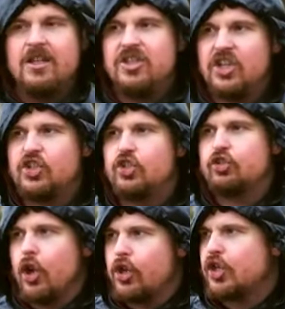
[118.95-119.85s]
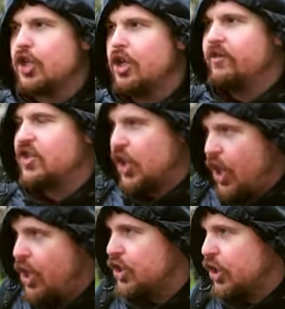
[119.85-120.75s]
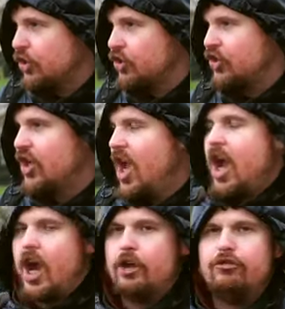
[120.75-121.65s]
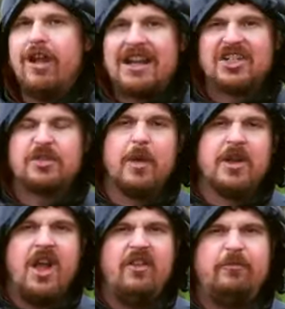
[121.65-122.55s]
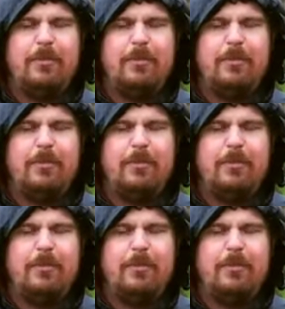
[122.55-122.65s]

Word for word: destruction of churches, harassment of